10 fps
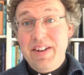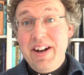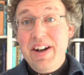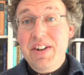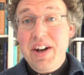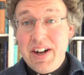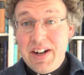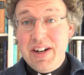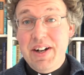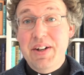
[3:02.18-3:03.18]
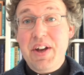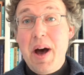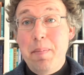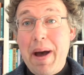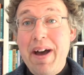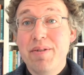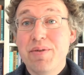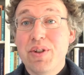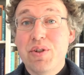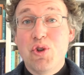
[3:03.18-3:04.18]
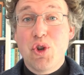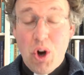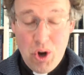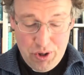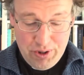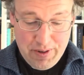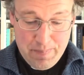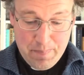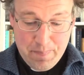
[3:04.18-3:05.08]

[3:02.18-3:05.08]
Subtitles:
had heard about John.